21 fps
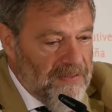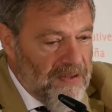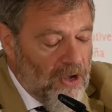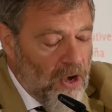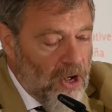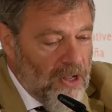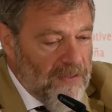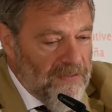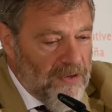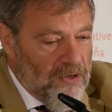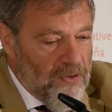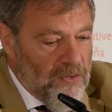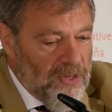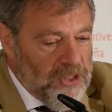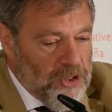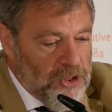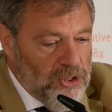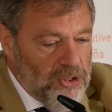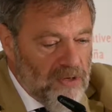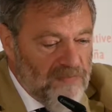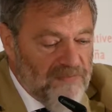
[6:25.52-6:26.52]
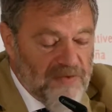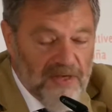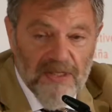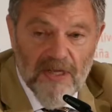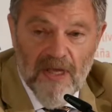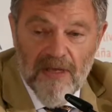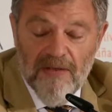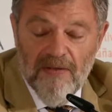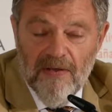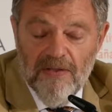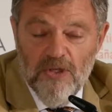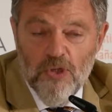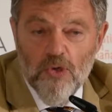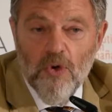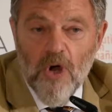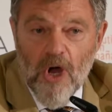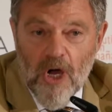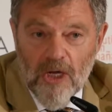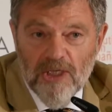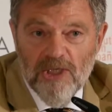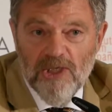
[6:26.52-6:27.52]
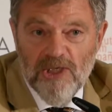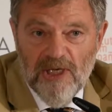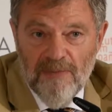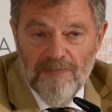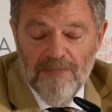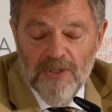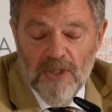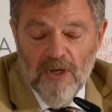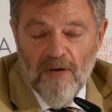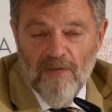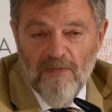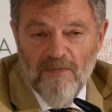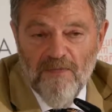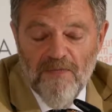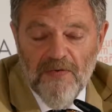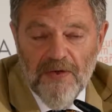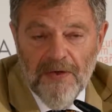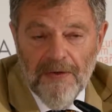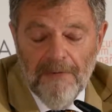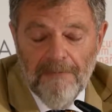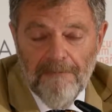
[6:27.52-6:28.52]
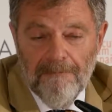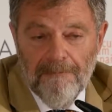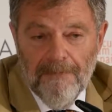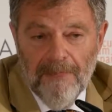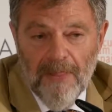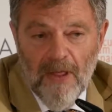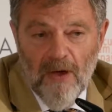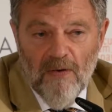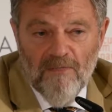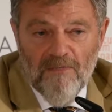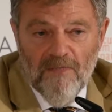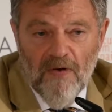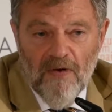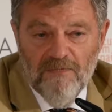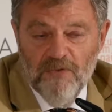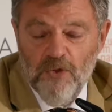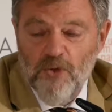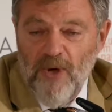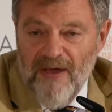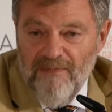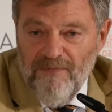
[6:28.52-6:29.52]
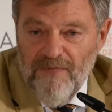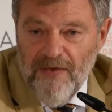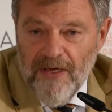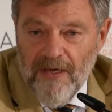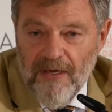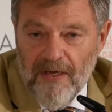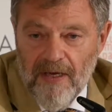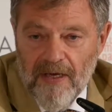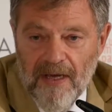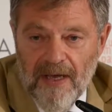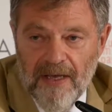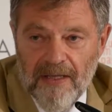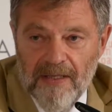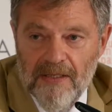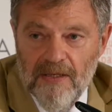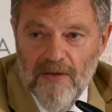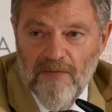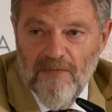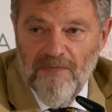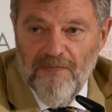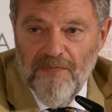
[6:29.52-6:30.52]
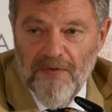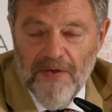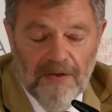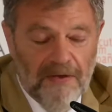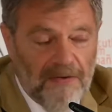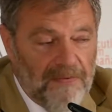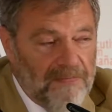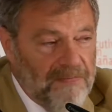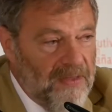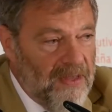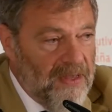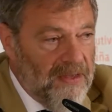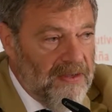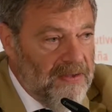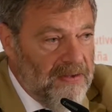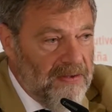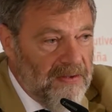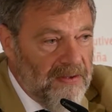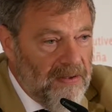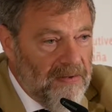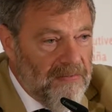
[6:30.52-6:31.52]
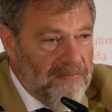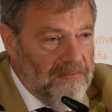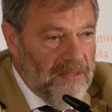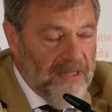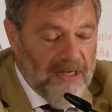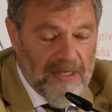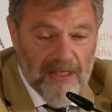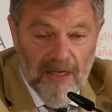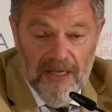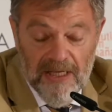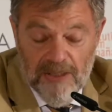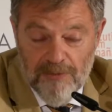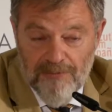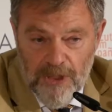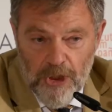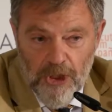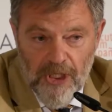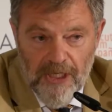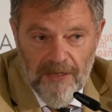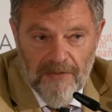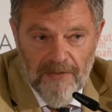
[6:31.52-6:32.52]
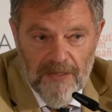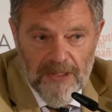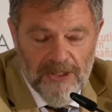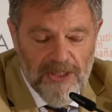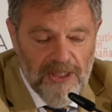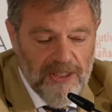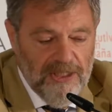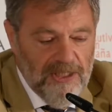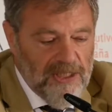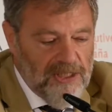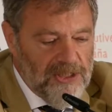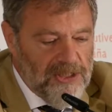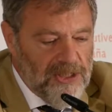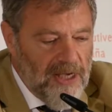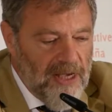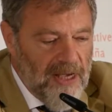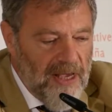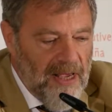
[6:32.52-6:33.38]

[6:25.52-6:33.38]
all the question of a new concept of traffic and of especially in the cities